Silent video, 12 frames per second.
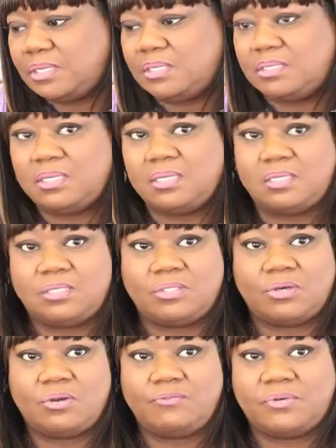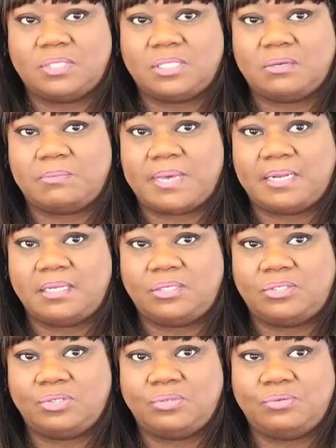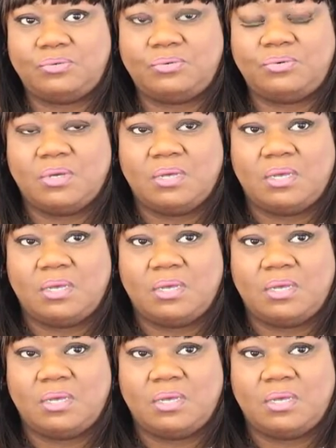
He didn't deserve for somebody to